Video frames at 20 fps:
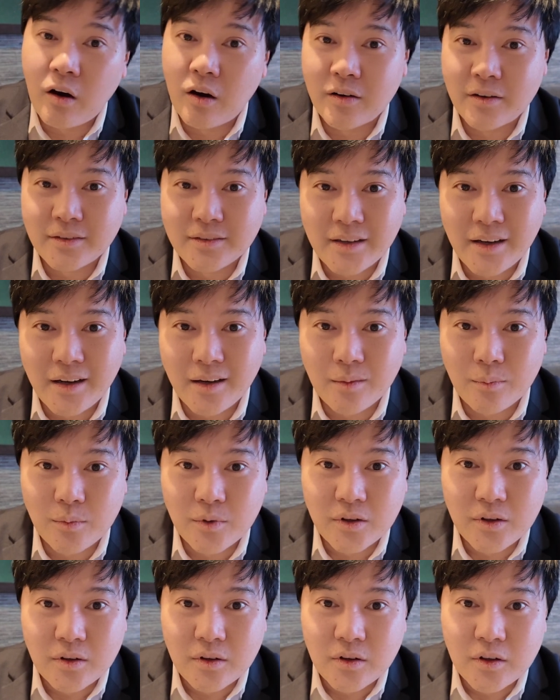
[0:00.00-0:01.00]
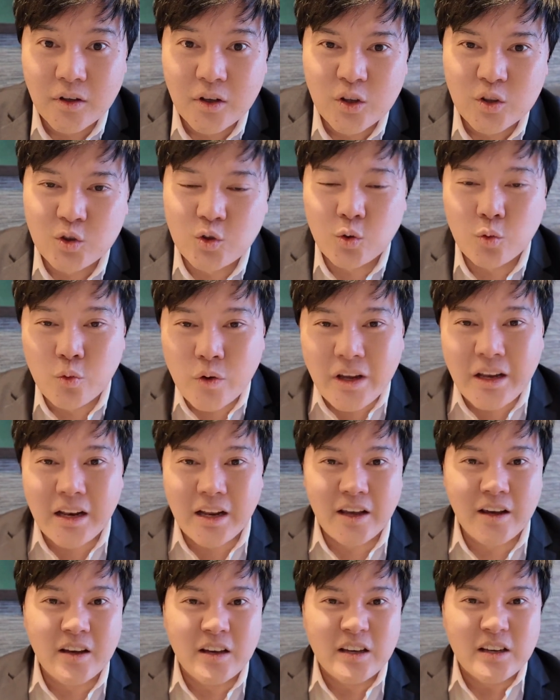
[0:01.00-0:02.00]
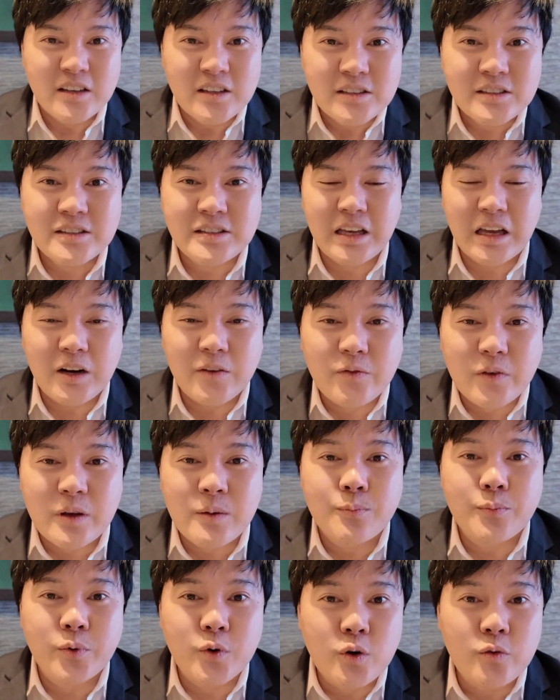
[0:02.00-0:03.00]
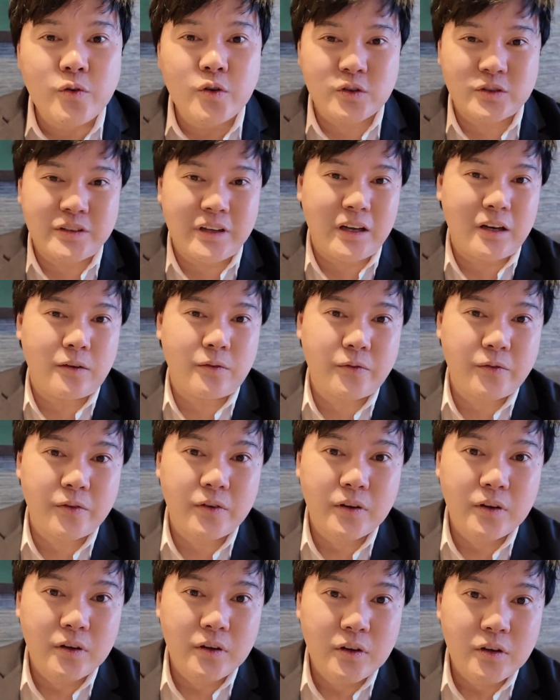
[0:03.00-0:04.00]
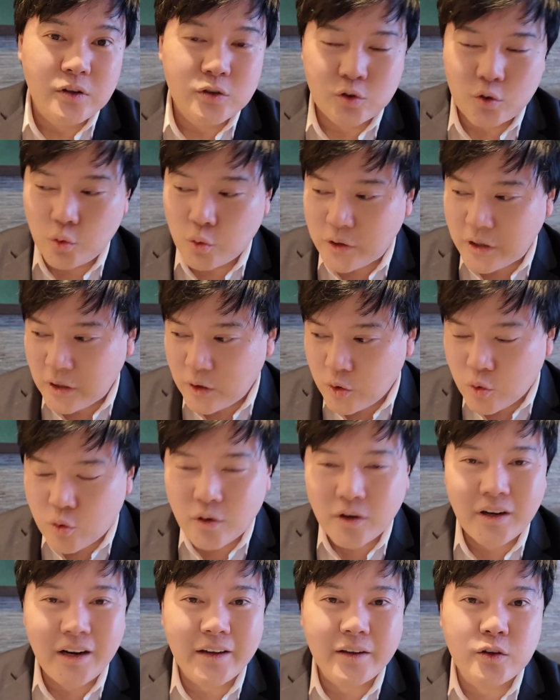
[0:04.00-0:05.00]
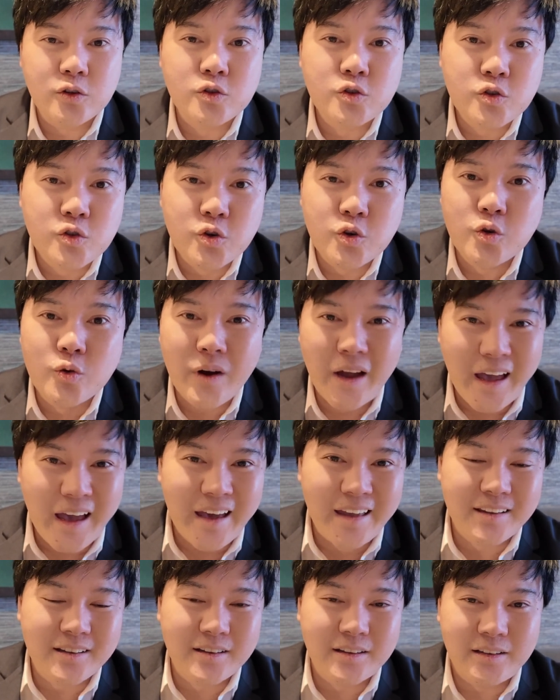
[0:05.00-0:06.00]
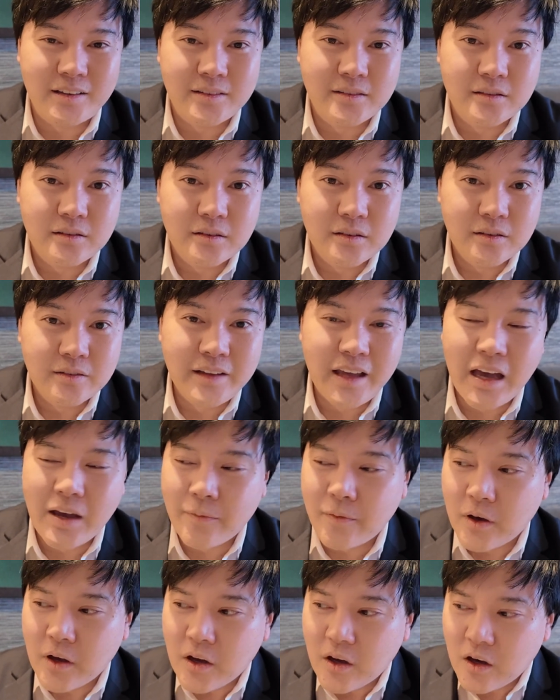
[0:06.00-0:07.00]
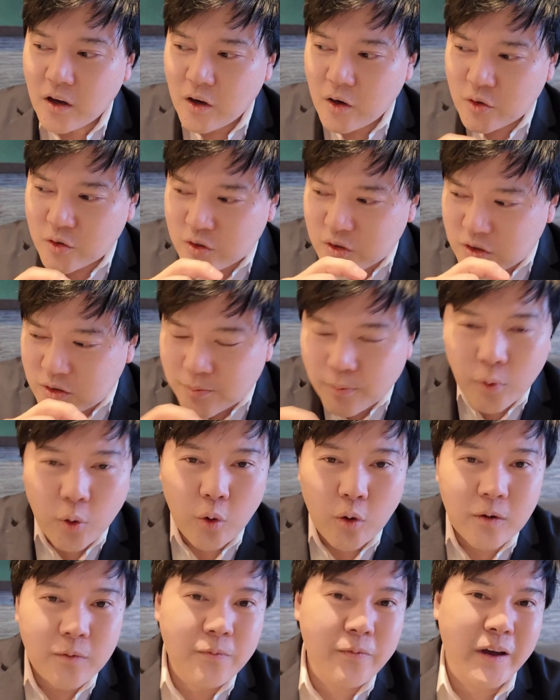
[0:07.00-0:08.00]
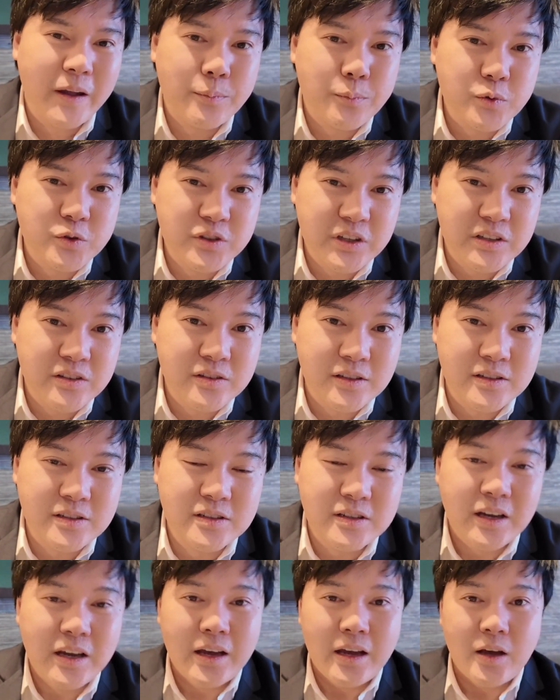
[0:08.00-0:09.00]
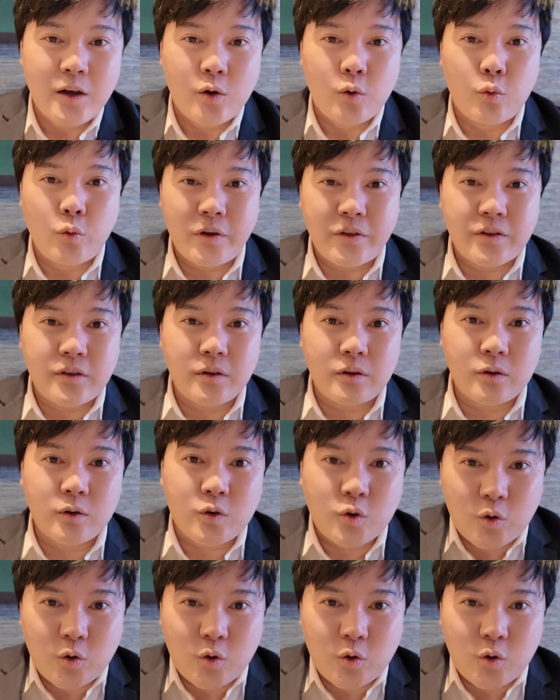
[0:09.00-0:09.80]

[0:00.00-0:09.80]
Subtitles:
all the time to really improve yourself so you can look like a true athlete. They have a small fat percentage with,